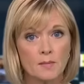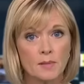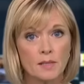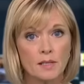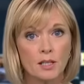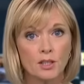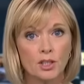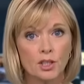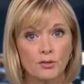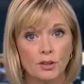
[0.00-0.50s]

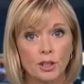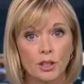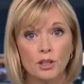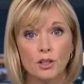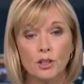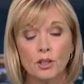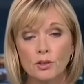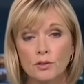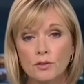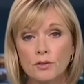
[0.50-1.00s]
subsidiary
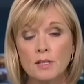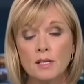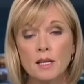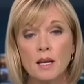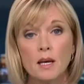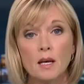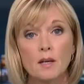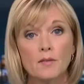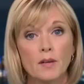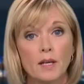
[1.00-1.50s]
Coutts
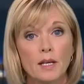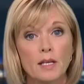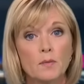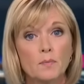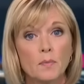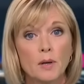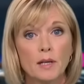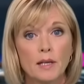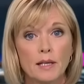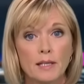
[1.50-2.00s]
for his
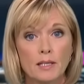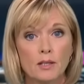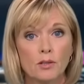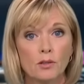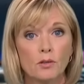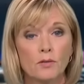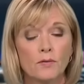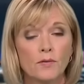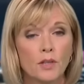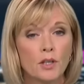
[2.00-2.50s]

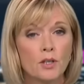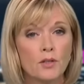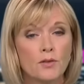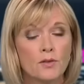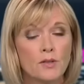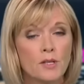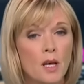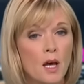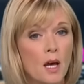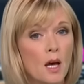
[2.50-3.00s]
political
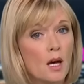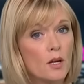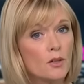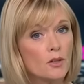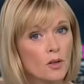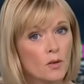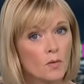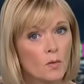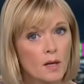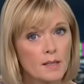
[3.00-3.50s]
views.
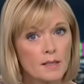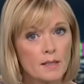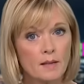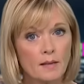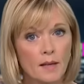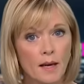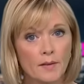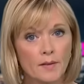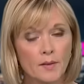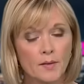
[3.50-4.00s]
No wonder
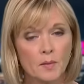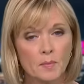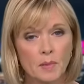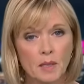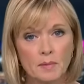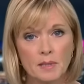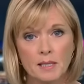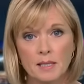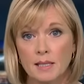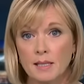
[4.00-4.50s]
then that the
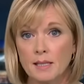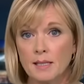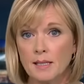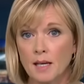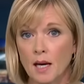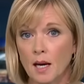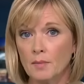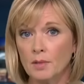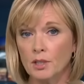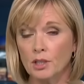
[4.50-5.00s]
BBC's
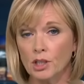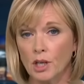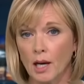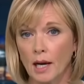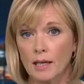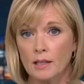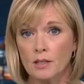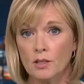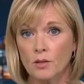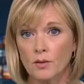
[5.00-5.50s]
Simon
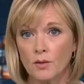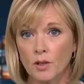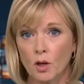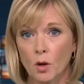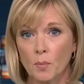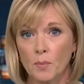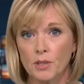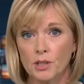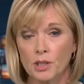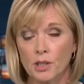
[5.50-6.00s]
Jack took the
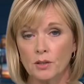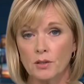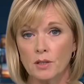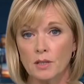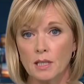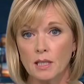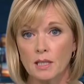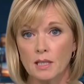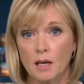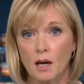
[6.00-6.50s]

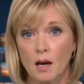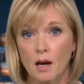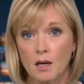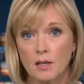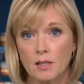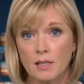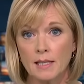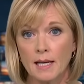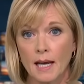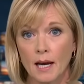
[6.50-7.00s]
opportunity to
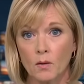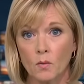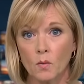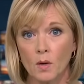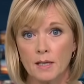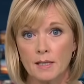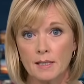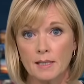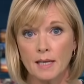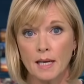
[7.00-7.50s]
ask
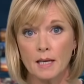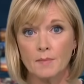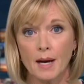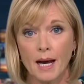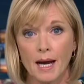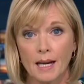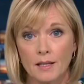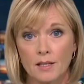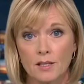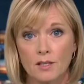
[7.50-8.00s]
NatWest Dame
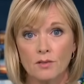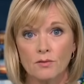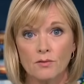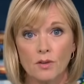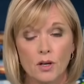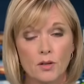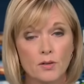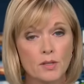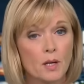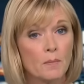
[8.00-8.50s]
Alison
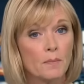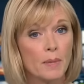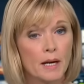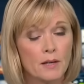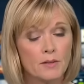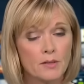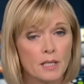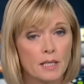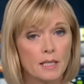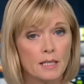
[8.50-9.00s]
Rose
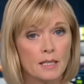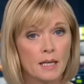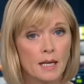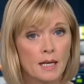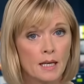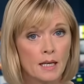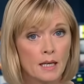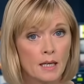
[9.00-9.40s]
about it.